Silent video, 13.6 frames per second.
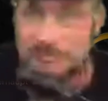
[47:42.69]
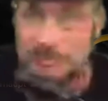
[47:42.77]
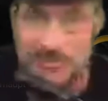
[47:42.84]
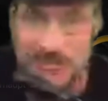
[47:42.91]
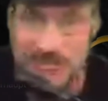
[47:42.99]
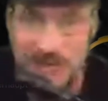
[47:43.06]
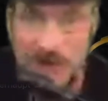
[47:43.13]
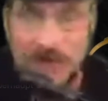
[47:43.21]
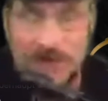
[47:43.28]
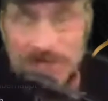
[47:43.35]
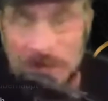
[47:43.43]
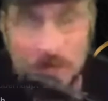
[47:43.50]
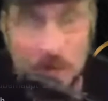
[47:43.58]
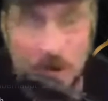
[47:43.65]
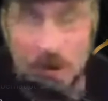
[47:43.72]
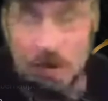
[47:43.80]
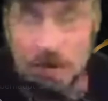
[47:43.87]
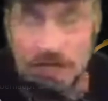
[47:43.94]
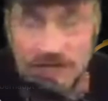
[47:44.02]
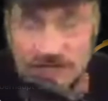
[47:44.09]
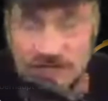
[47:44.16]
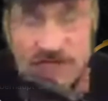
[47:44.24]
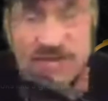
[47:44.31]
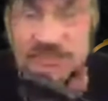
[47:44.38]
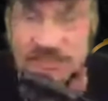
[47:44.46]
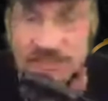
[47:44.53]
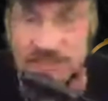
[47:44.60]
Only chicks
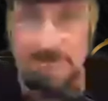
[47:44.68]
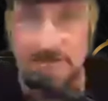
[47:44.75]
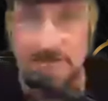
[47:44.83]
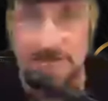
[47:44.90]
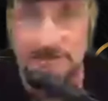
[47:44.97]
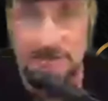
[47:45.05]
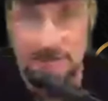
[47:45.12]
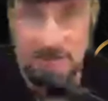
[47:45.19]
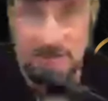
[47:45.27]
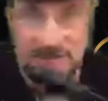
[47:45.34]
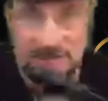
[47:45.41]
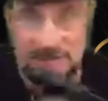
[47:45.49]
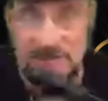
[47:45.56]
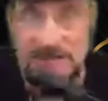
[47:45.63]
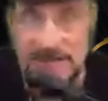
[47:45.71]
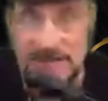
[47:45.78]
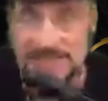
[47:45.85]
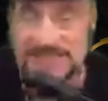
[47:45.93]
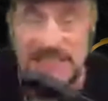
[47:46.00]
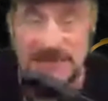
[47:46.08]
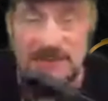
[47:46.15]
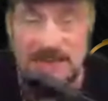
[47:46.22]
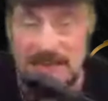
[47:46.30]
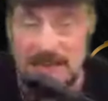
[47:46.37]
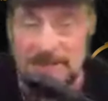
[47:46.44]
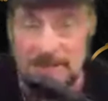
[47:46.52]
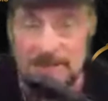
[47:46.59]
can touch my wife. It's never
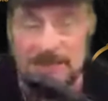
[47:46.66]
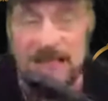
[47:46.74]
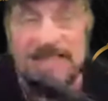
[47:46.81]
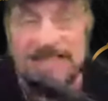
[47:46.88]
happened, but I keep